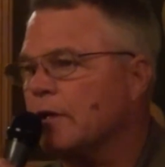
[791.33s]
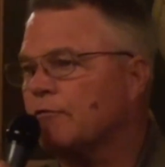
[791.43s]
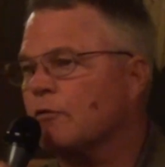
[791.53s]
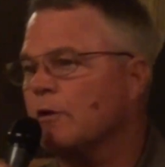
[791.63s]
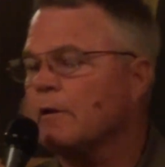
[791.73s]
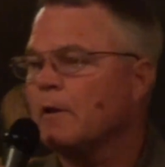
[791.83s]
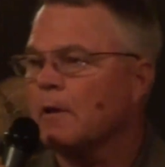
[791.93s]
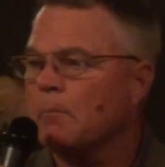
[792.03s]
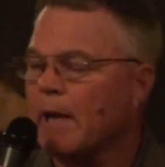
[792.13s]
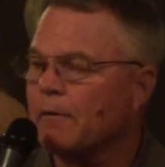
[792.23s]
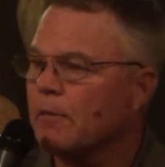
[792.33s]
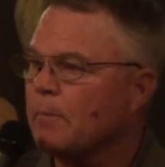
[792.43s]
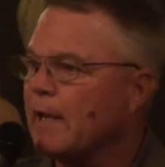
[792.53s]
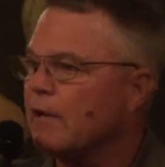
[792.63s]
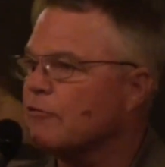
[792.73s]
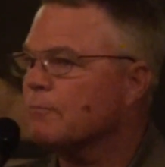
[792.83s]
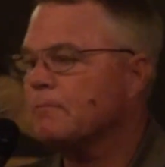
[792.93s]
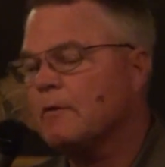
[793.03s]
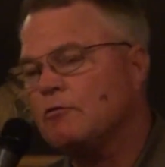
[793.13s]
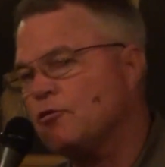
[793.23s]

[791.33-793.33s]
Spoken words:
gives the batter the base.